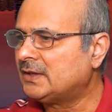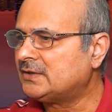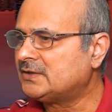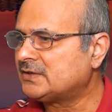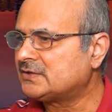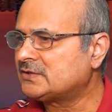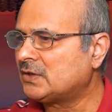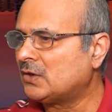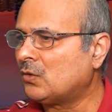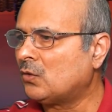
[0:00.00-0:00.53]

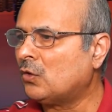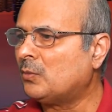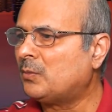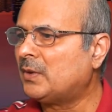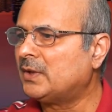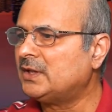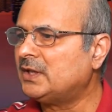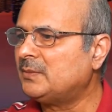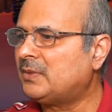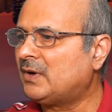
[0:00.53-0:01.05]
just
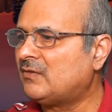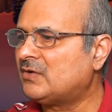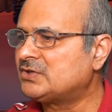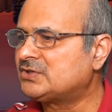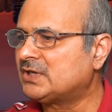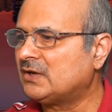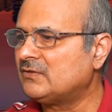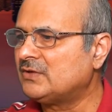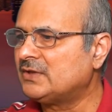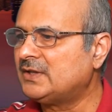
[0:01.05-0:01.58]
open the
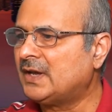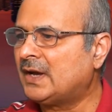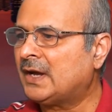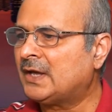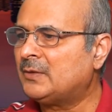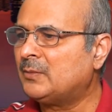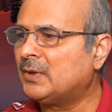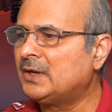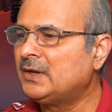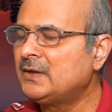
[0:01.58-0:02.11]
PowerShell with the
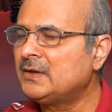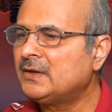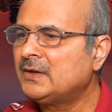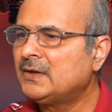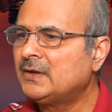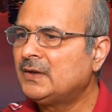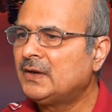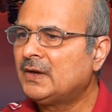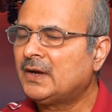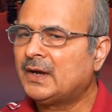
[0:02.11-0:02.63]
admin.
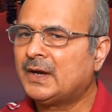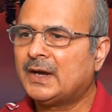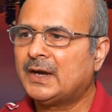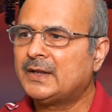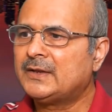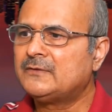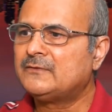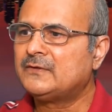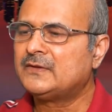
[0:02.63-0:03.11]
And